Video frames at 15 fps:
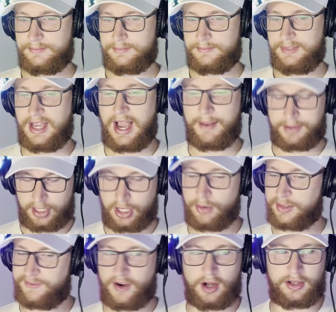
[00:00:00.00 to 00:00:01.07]
Yeah, I'm gonna go
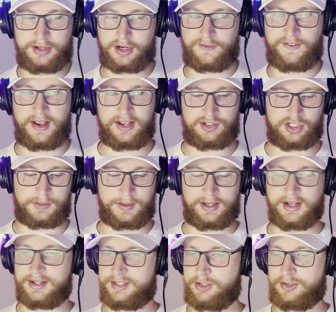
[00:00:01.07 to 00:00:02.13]
with fall on your face just
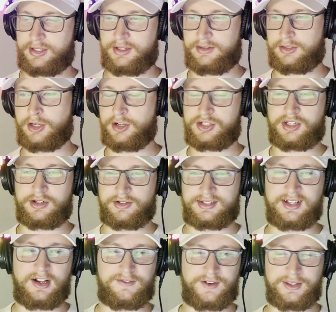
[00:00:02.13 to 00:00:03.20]
because you can cushion
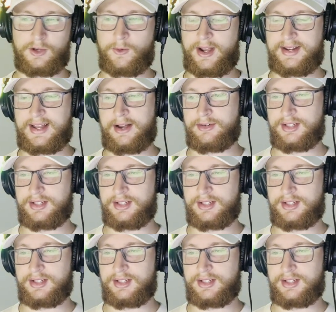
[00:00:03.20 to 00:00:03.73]
yourself on the way down